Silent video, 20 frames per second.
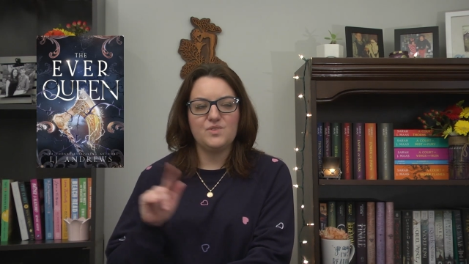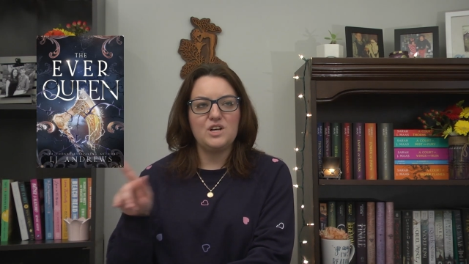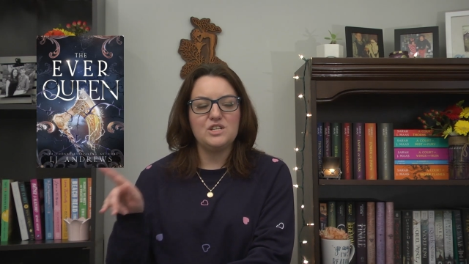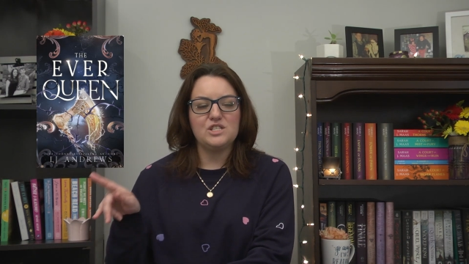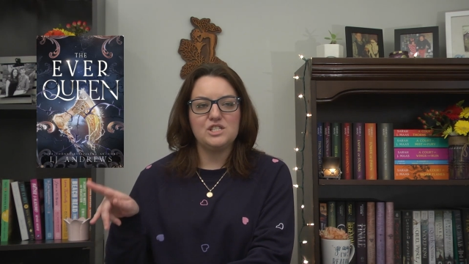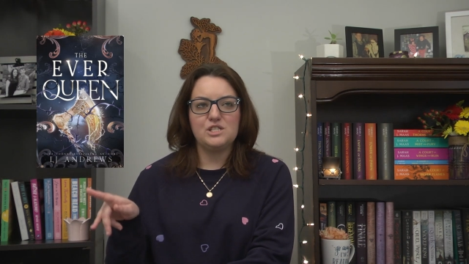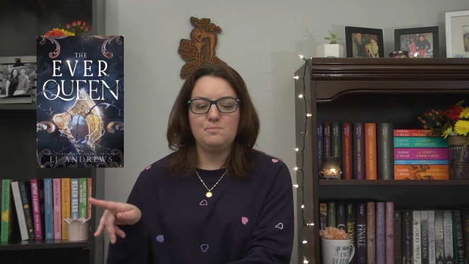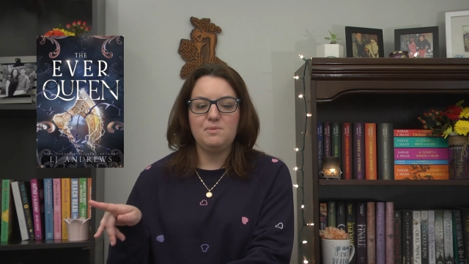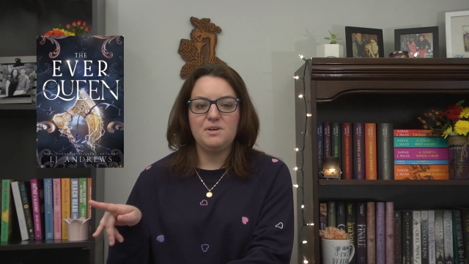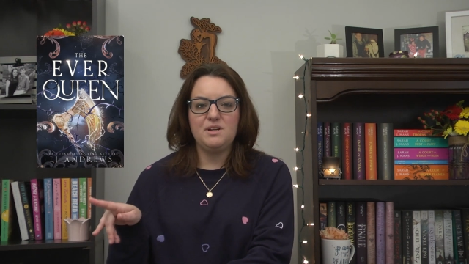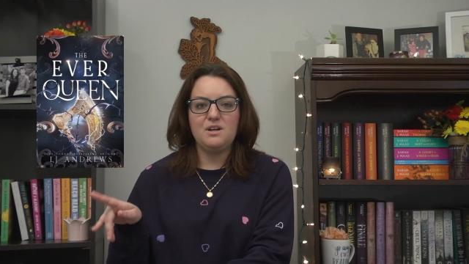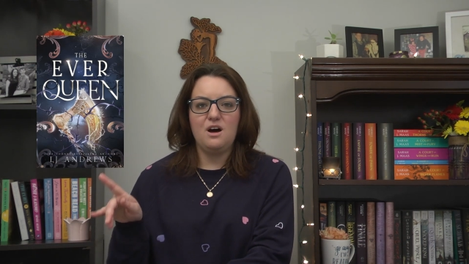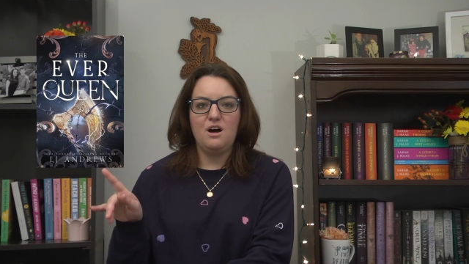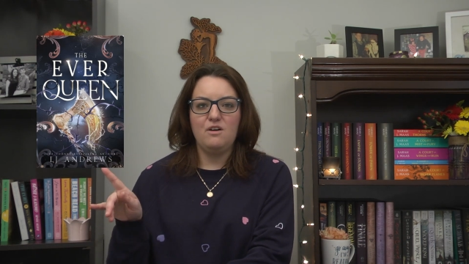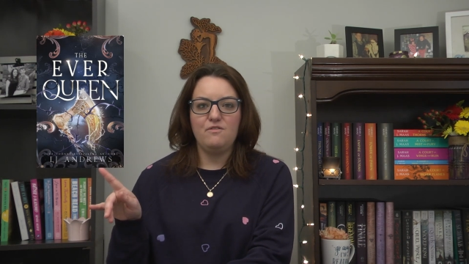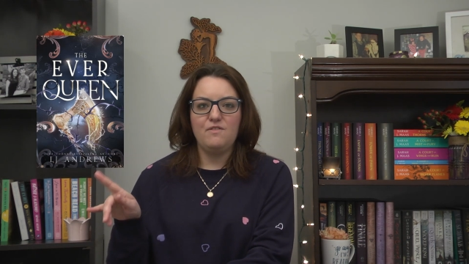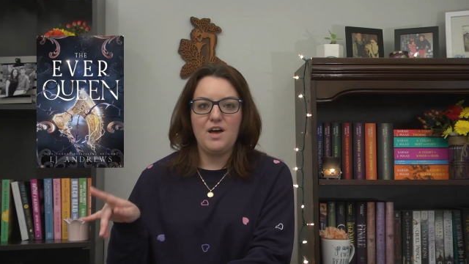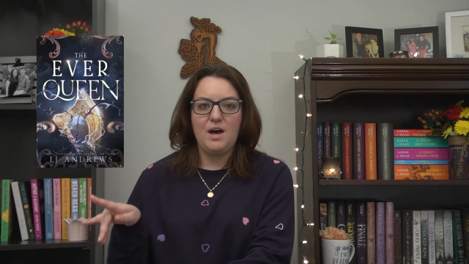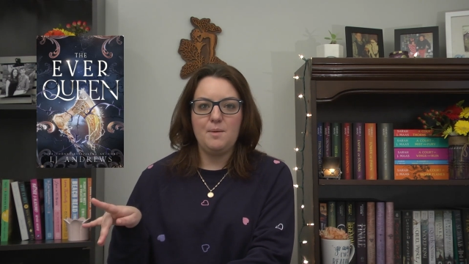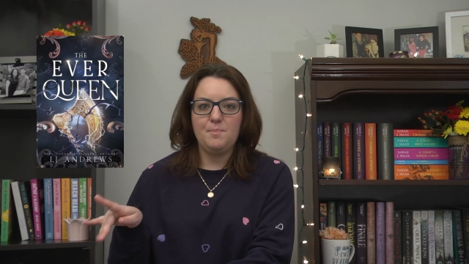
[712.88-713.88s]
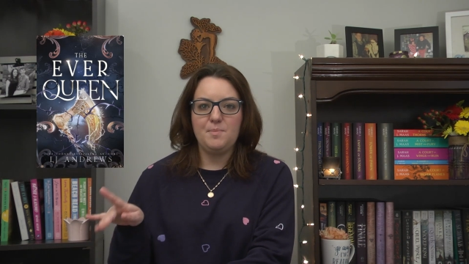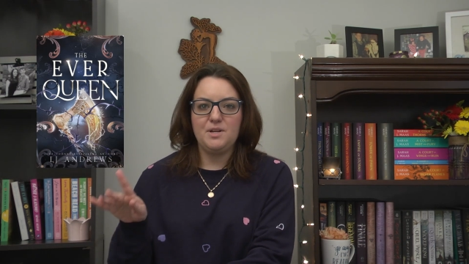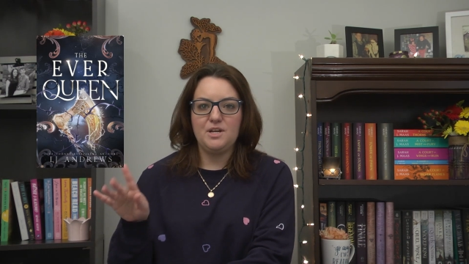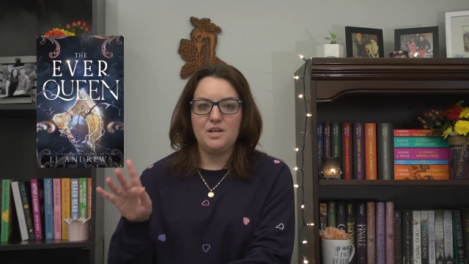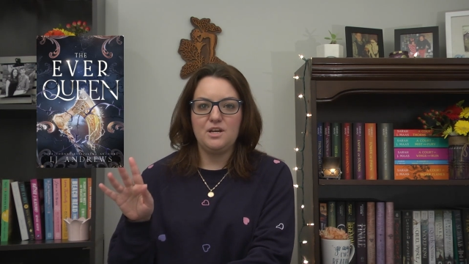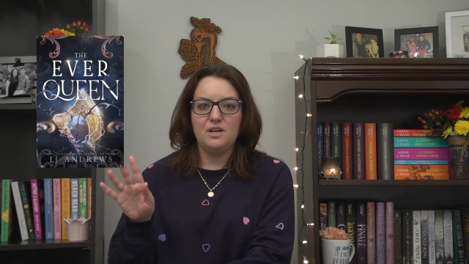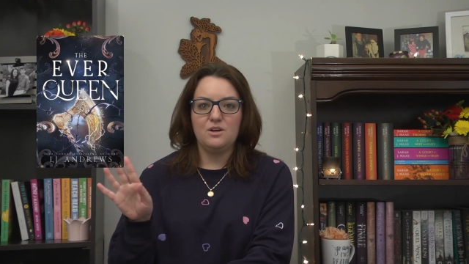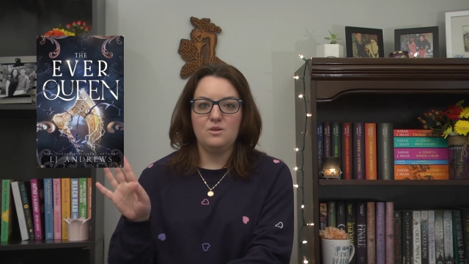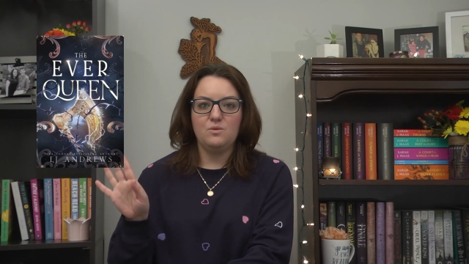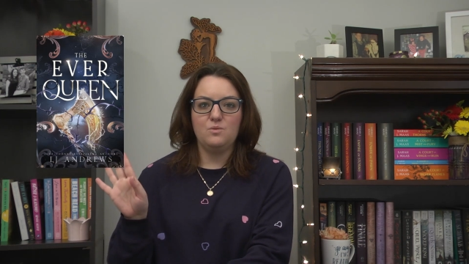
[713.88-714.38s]
spin-off
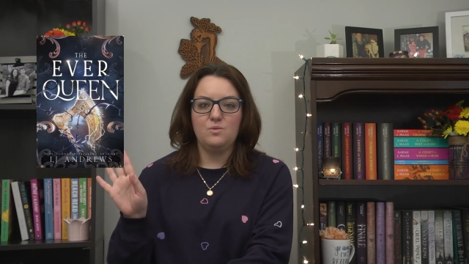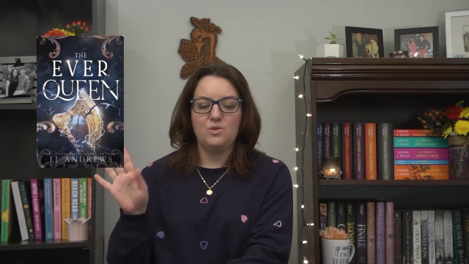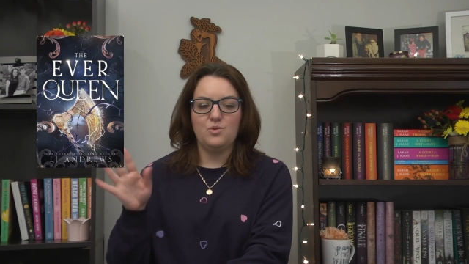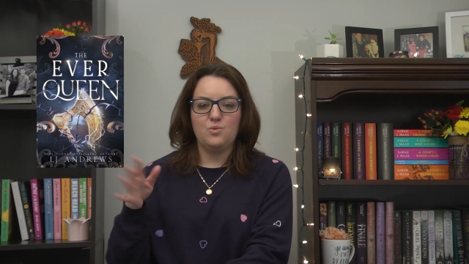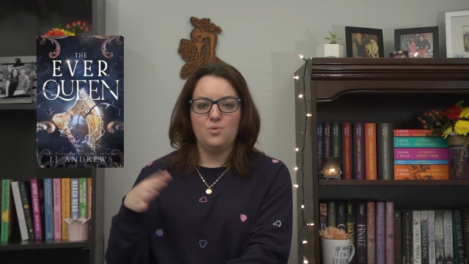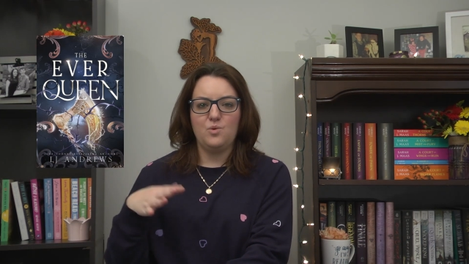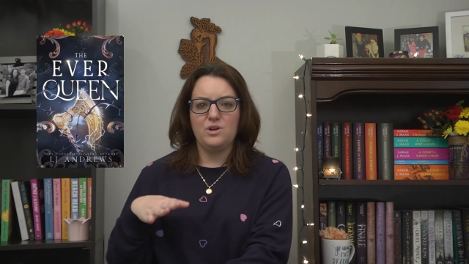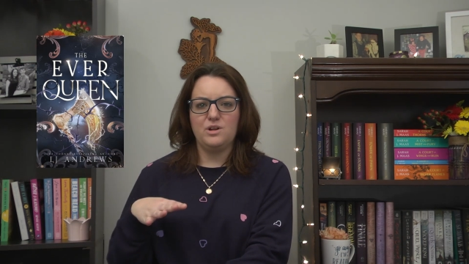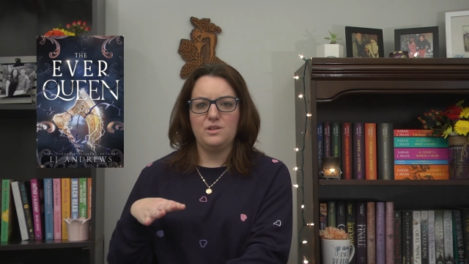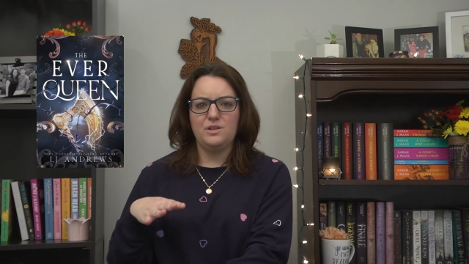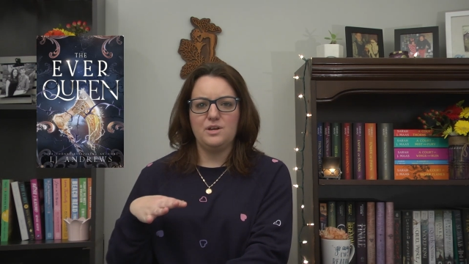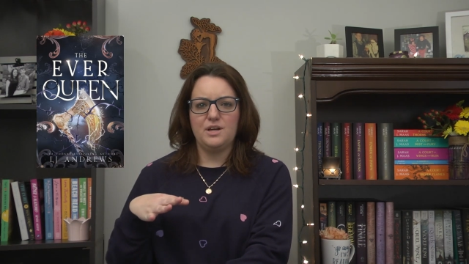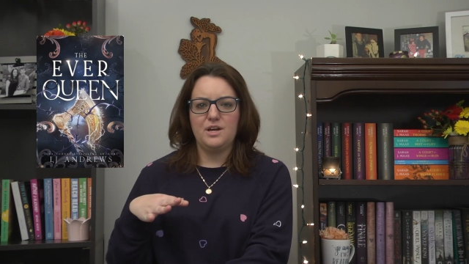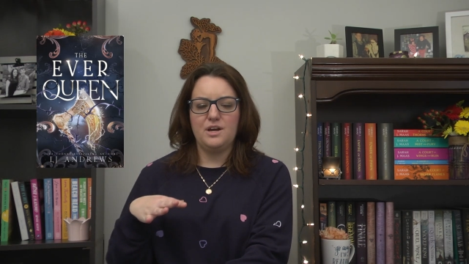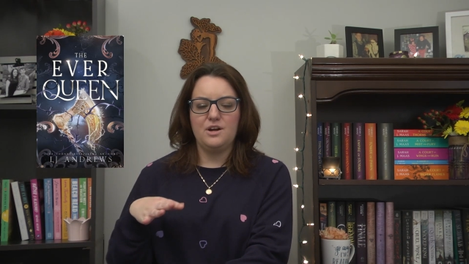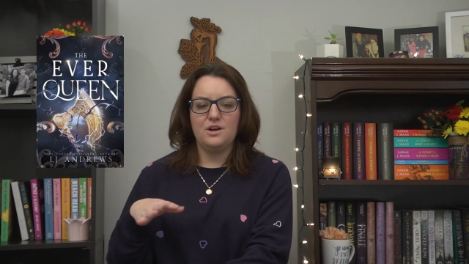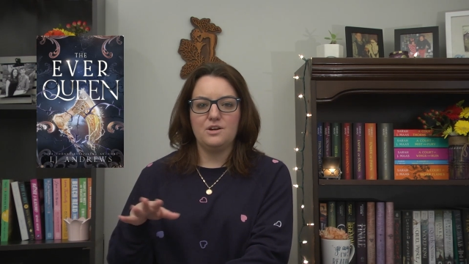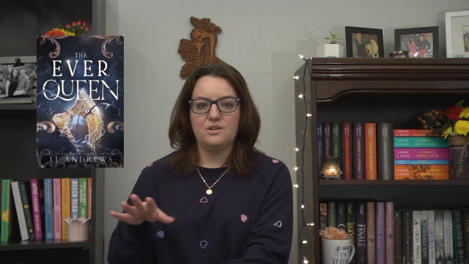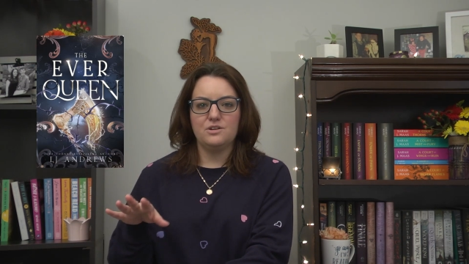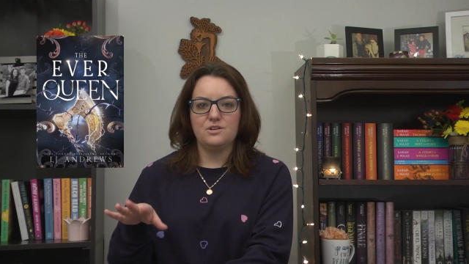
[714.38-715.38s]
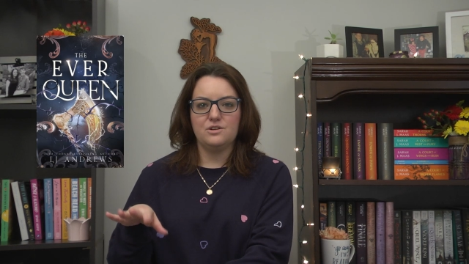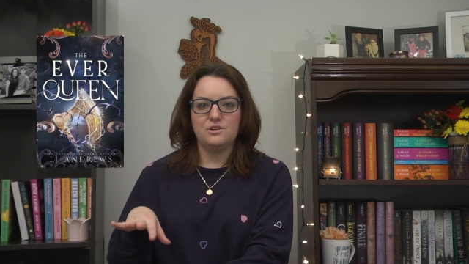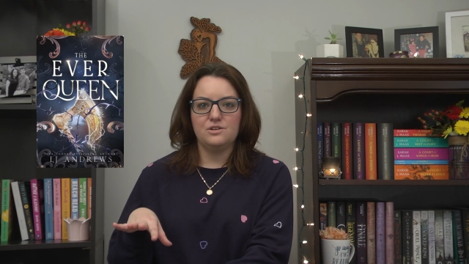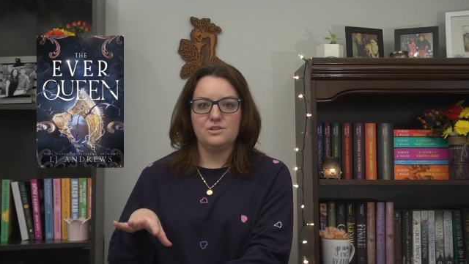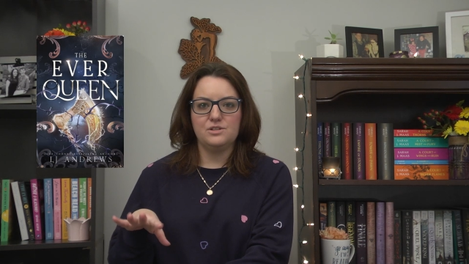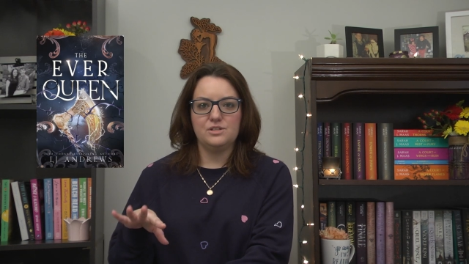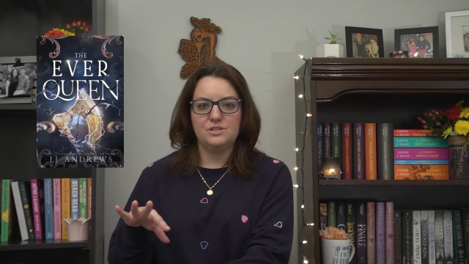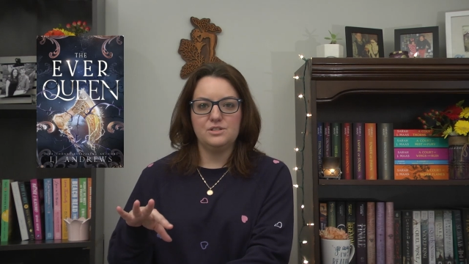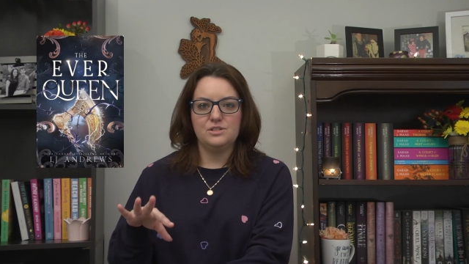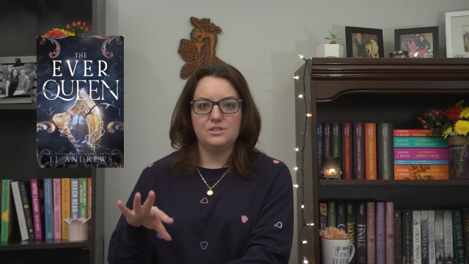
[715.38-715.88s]
happening with one of the
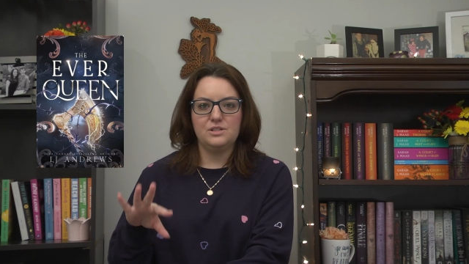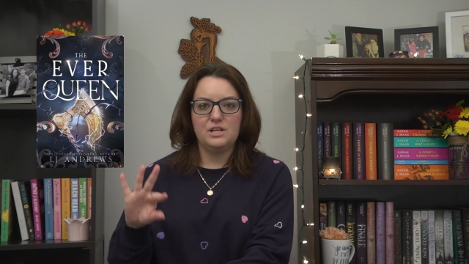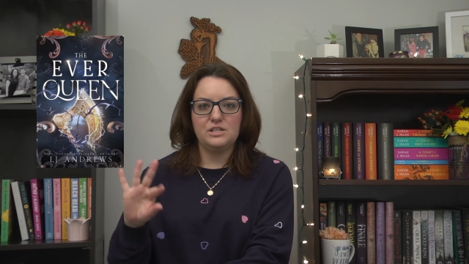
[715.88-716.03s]
characters.